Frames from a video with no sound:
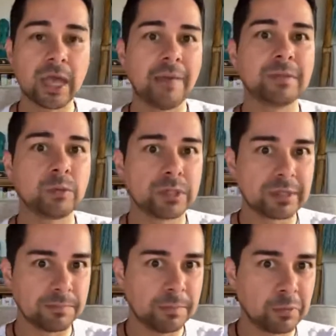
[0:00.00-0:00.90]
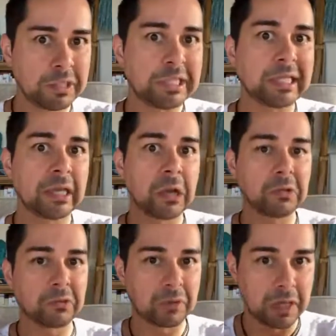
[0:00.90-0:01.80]
there are times where some people need
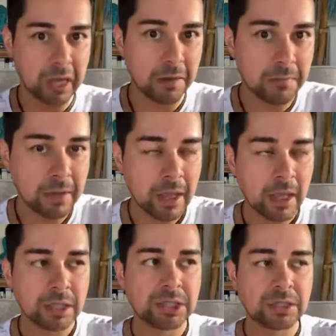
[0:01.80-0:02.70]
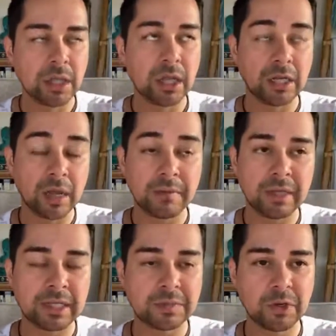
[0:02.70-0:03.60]
to go through a
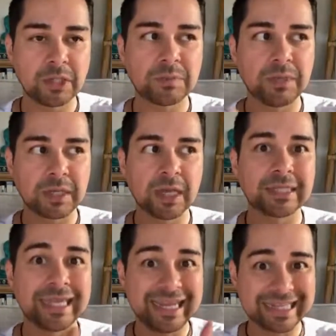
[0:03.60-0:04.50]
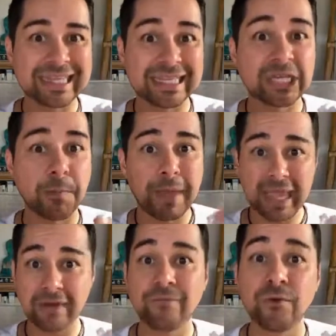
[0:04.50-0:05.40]
numbing experience, because it is
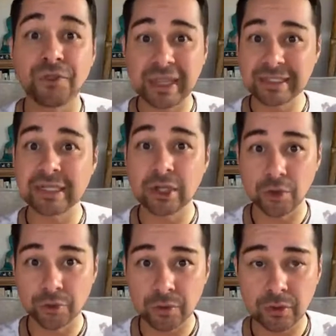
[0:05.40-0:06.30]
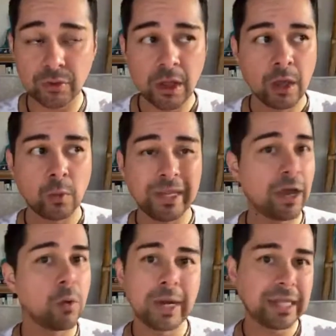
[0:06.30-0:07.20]
such a painful thing to go through.
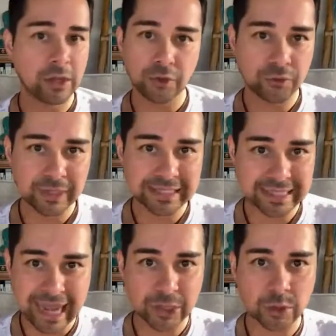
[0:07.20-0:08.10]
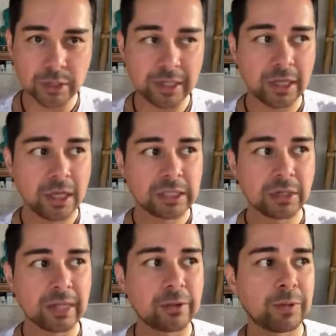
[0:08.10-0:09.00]
We already go through this naturally.
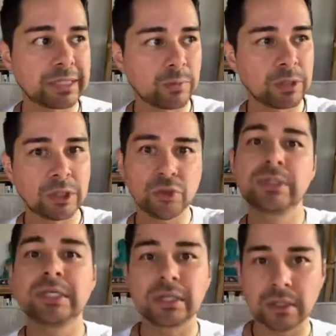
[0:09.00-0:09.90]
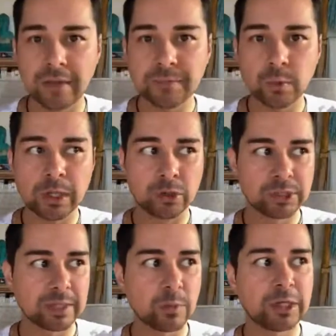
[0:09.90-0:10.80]
So like when someone loses their loved
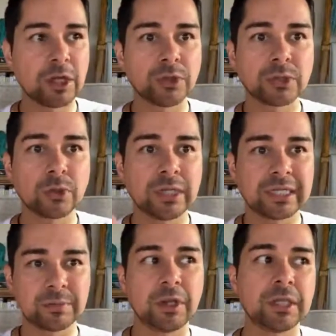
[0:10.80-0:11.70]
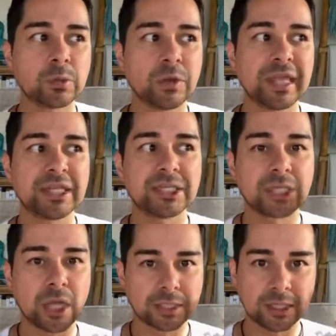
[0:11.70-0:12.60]
one, or someone goes through an experience where
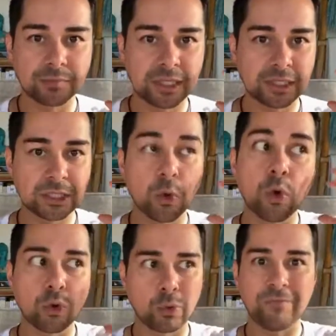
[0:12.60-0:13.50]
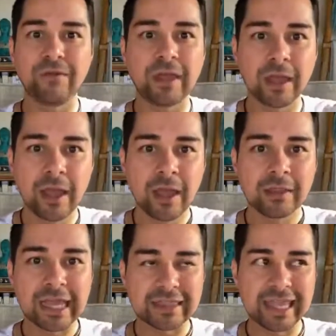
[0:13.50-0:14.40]
they just saw something so horrific
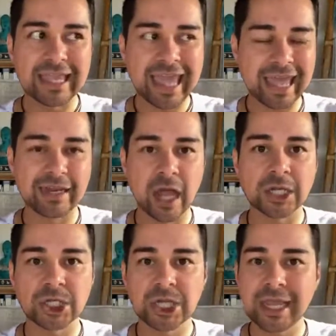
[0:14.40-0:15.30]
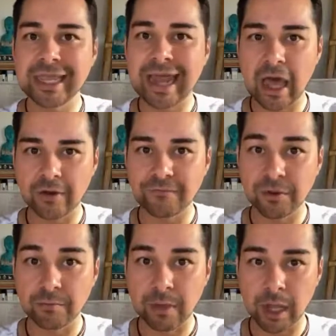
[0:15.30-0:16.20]
that they cannot shake it
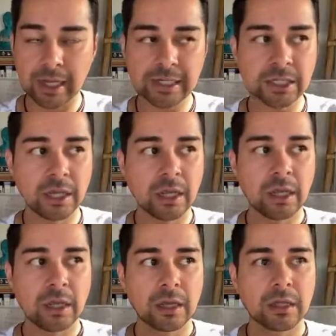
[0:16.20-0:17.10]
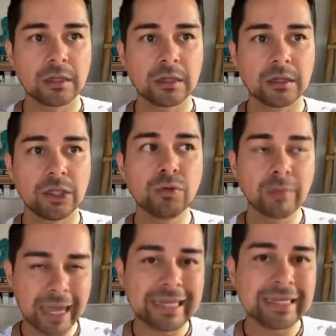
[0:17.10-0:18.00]
out of their mind,
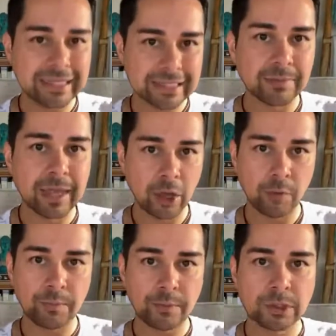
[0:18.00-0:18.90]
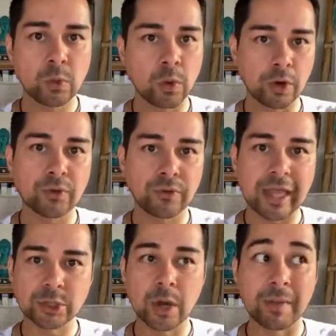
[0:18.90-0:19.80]
you might need some help to
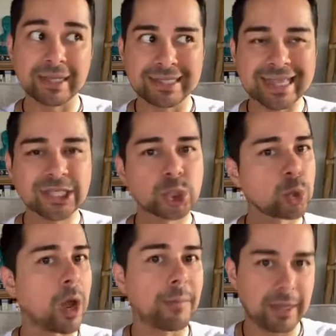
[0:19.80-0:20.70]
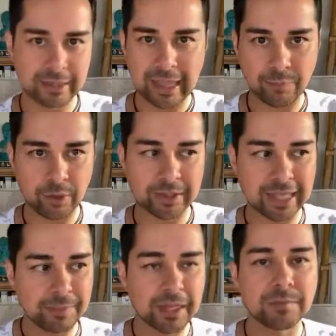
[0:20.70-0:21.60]
work through that trauma, because that's trauma at
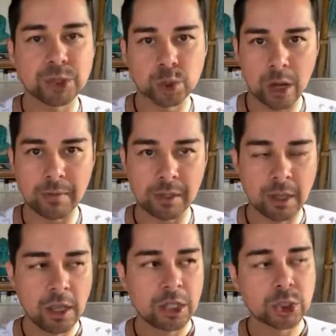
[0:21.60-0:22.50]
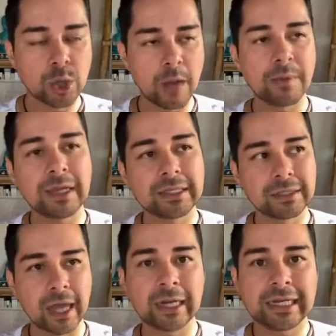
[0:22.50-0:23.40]
that point. That becomes trauma.
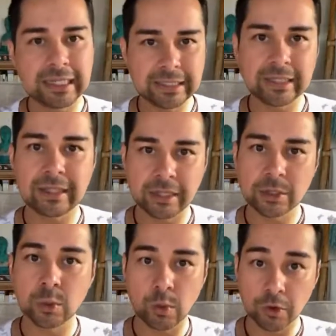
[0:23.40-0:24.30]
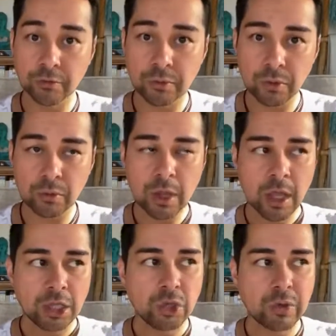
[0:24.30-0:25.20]
Trauma is not an easy thing to work
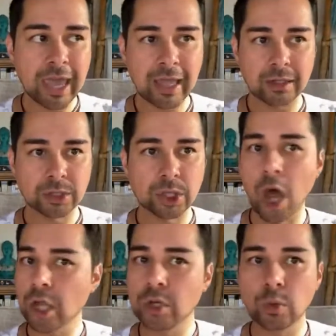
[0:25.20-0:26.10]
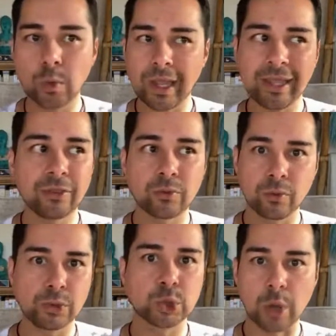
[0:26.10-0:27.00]
through. You can't talk your
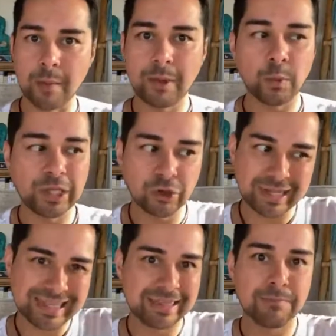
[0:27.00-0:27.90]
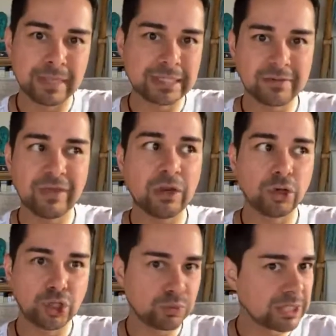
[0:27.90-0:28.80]
way through trauma when you're in the midst
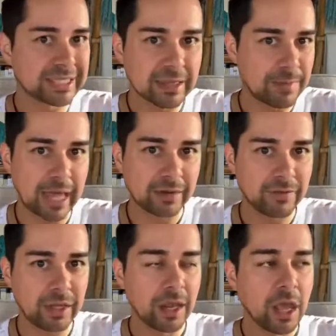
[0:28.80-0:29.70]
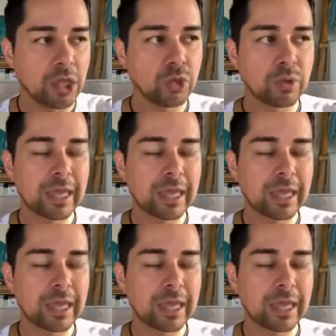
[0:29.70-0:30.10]
of it, or you just come out of it.